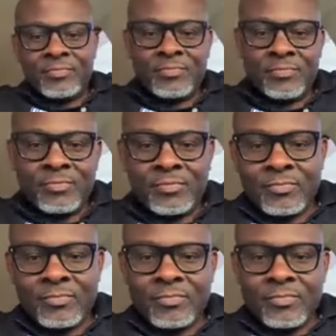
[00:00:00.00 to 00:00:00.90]

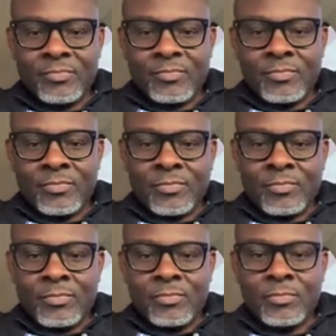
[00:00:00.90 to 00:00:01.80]

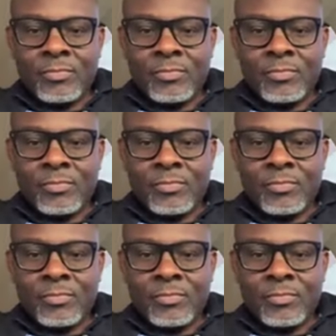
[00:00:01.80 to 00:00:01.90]
Nobody speaks.